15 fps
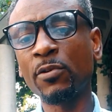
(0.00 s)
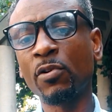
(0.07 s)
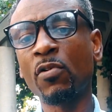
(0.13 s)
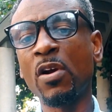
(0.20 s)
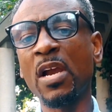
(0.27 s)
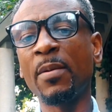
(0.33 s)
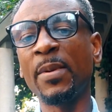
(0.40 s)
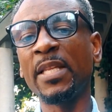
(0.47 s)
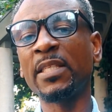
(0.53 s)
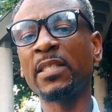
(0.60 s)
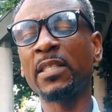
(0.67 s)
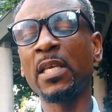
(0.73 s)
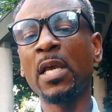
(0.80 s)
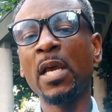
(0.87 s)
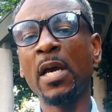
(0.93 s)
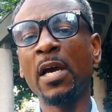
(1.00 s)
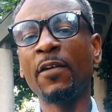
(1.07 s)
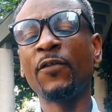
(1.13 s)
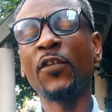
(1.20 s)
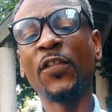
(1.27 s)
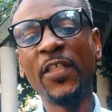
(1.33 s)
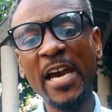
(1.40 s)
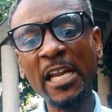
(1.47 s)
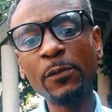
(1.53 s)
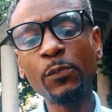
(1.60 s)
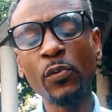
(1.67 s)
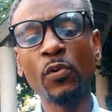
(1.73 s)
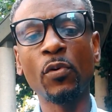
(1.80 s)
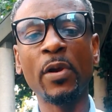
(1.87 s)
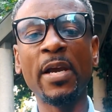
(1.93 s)
the requirements for that
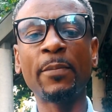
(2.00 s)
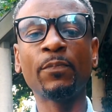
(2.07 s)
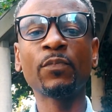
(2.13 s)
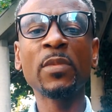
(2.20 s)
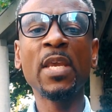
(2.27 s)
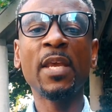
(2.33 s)
program,